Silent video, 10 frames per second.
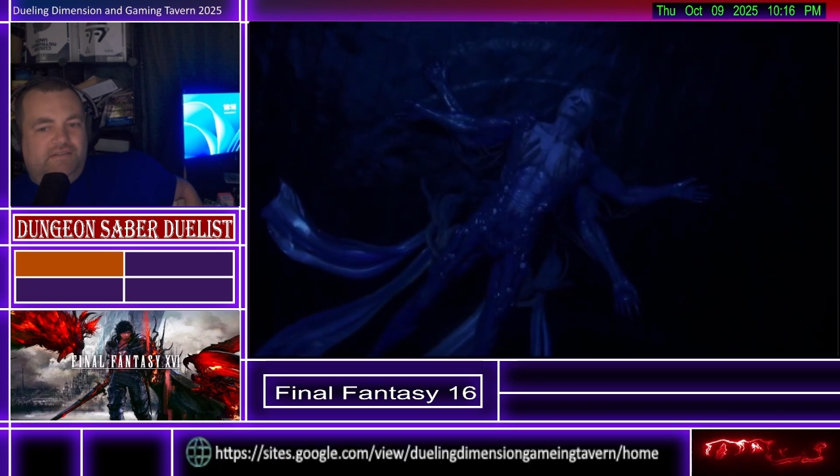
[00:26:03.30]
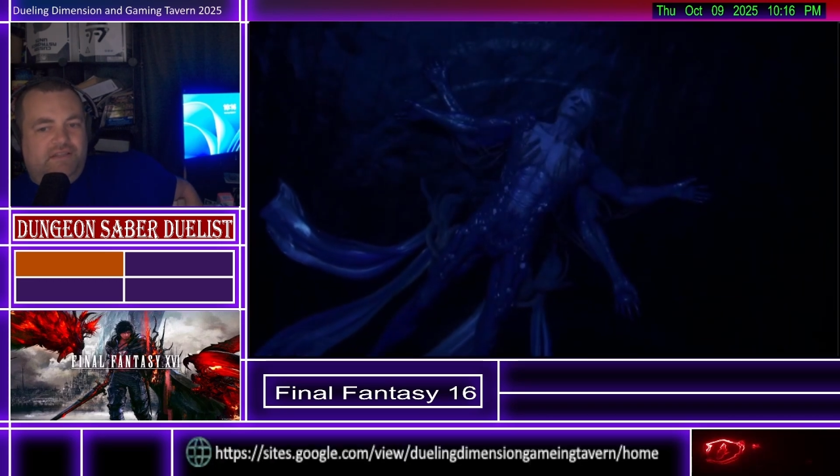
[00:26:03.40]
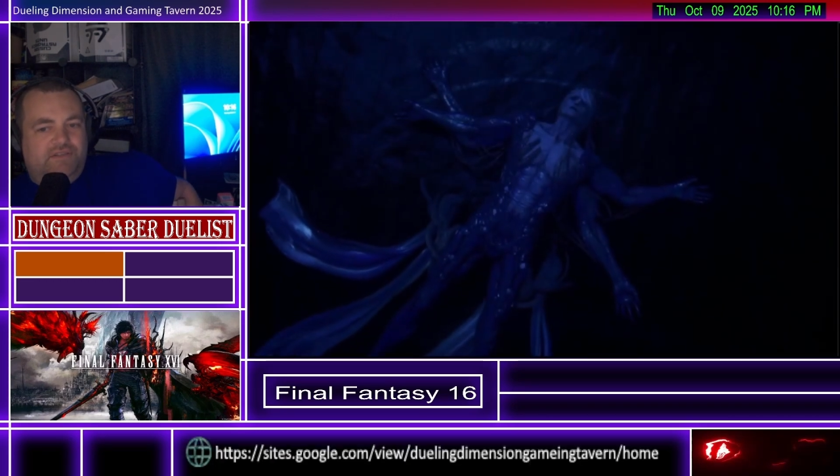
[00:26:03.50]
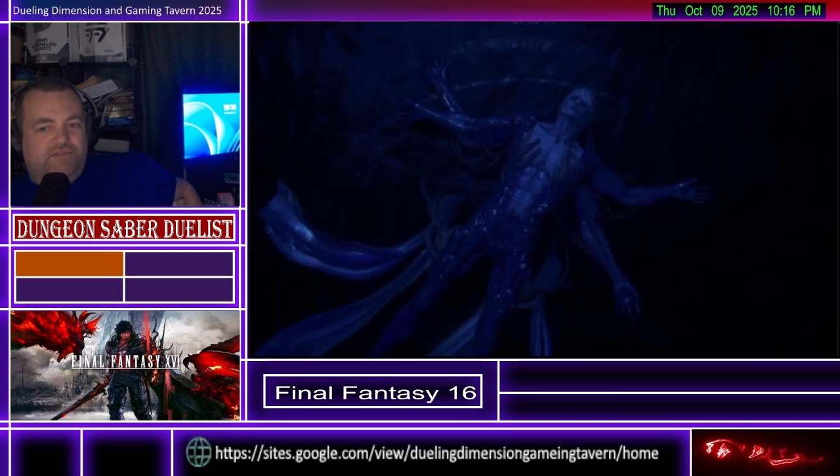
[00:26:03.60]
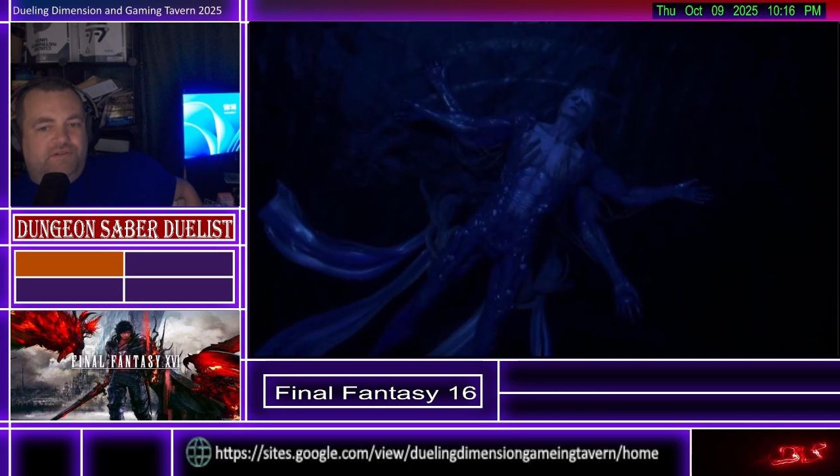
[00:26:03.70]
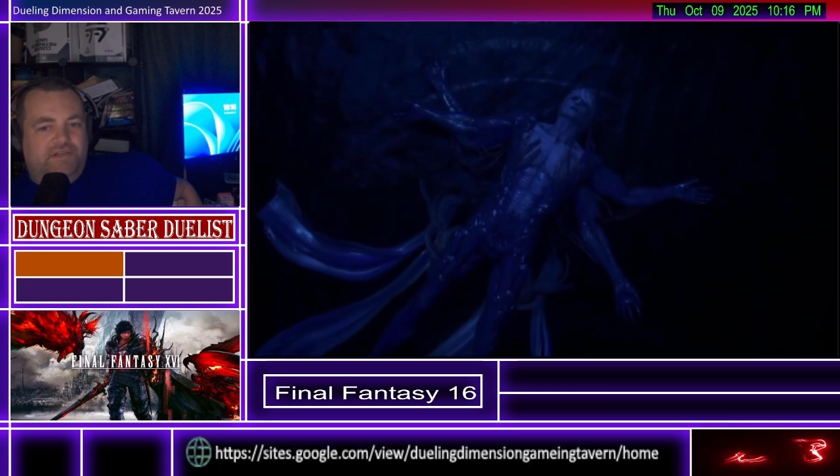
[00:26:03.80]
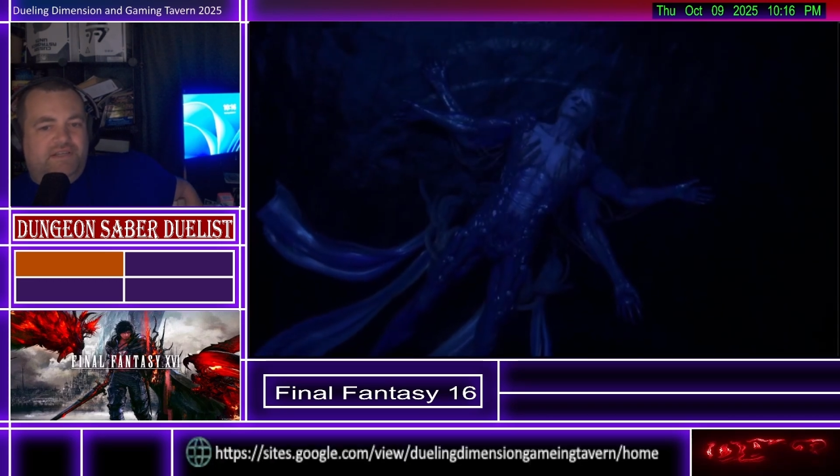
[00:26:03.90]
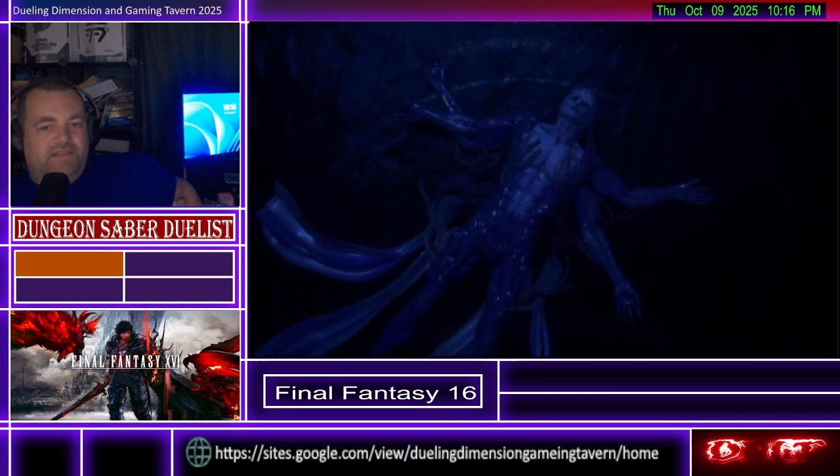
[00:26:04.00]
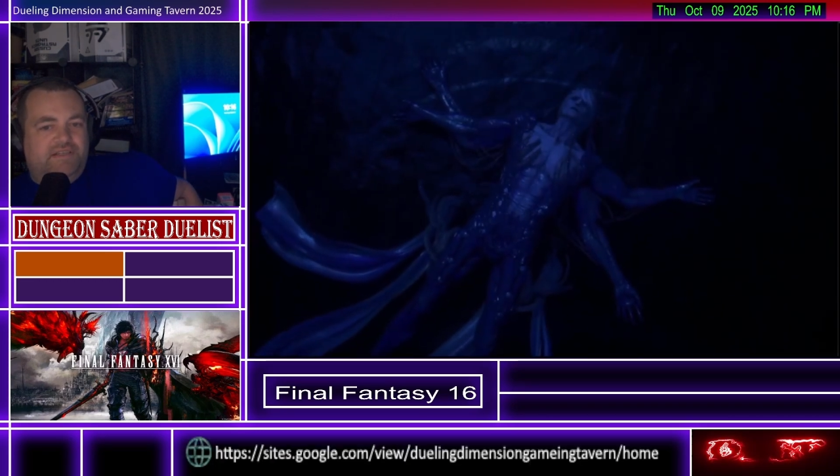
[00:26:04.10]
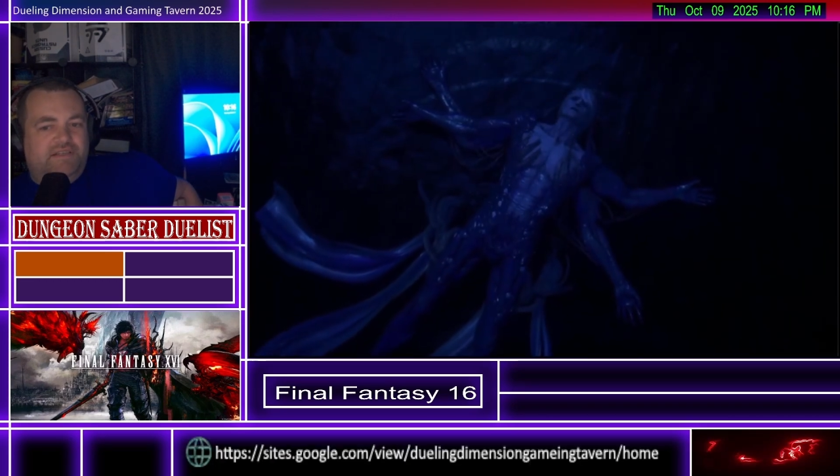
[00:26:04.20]
the story
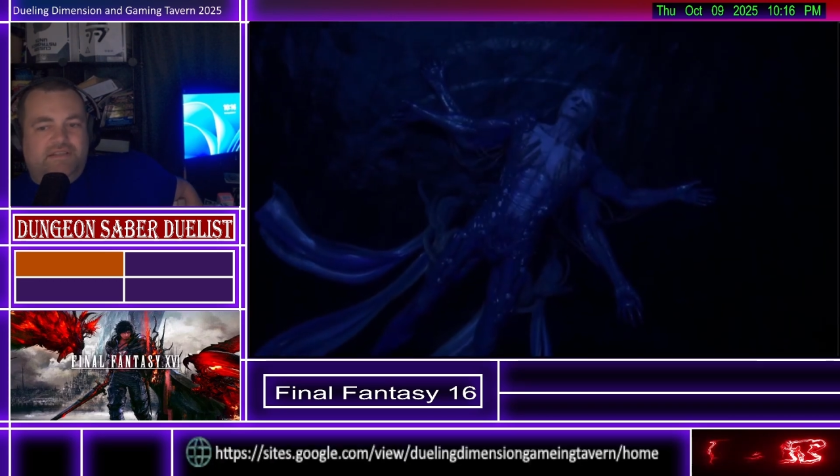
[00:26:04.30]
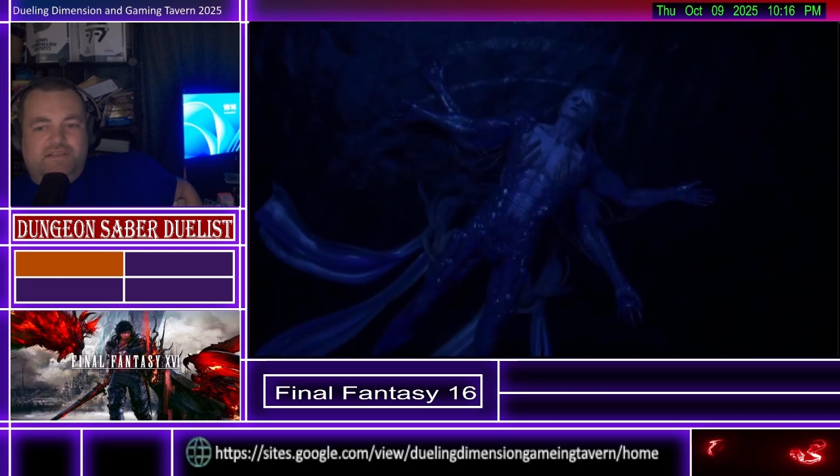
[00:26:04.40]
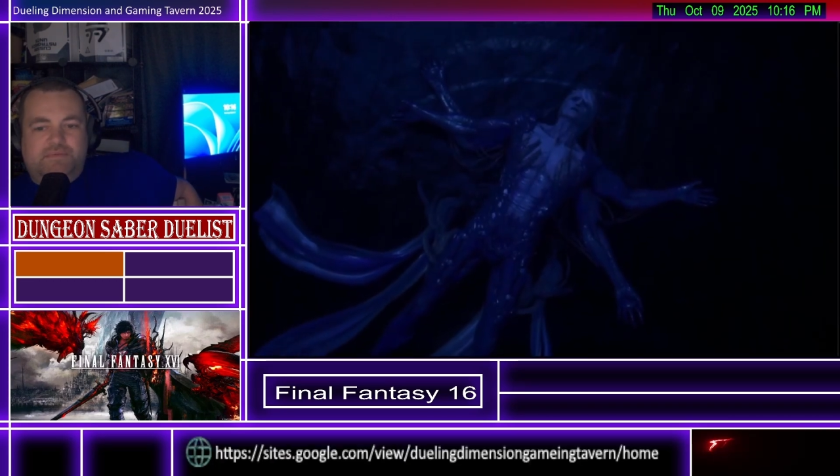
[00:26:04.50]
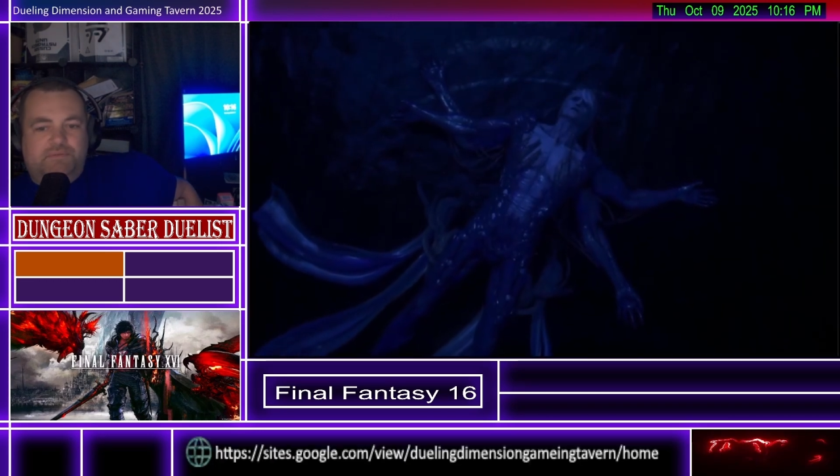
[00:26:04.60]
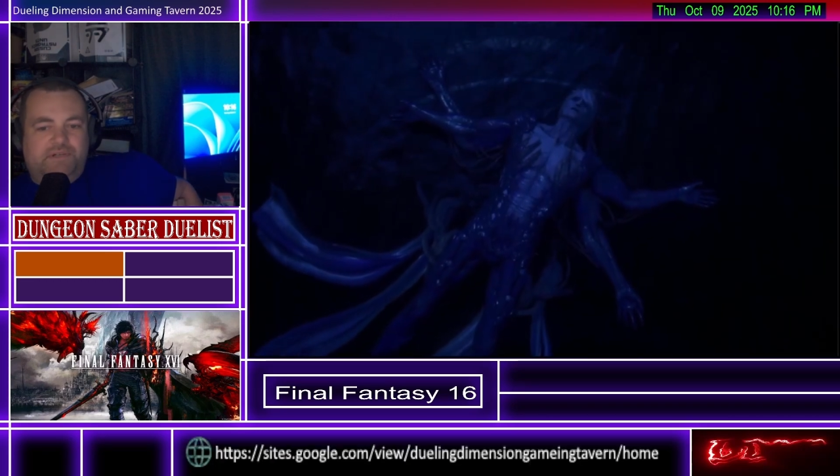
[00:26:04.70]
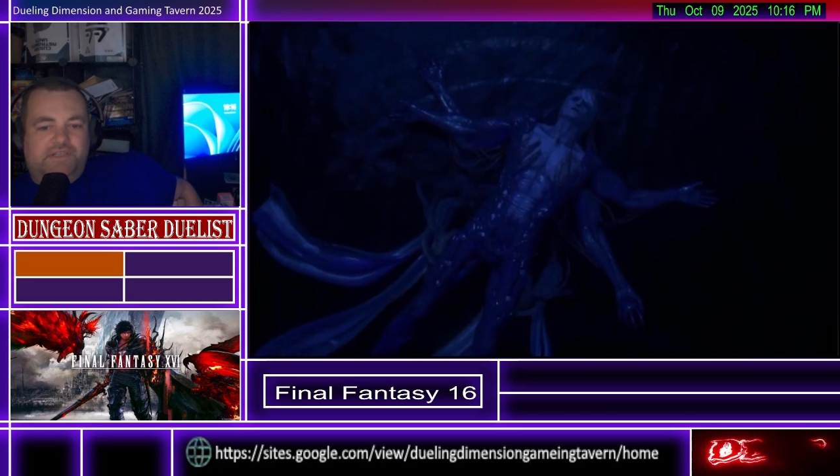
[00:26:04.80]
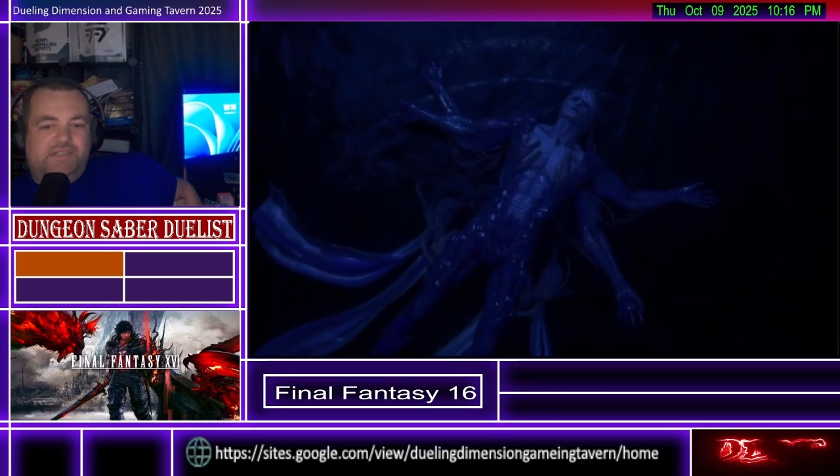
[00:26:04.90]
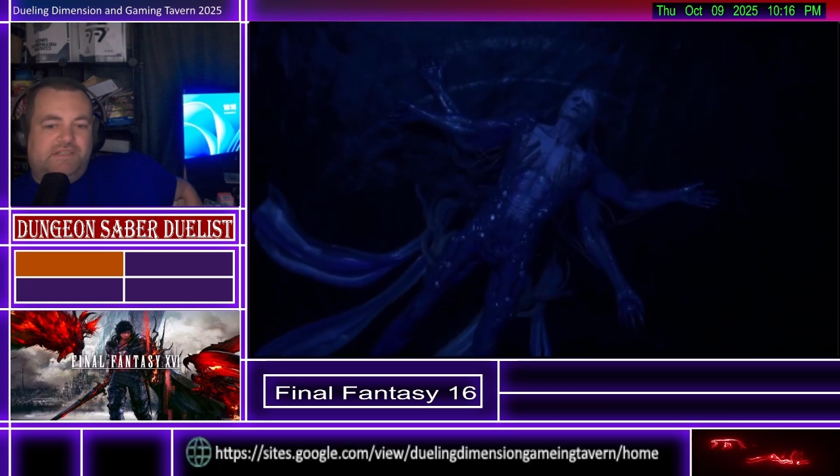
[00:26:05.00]
takes you to this point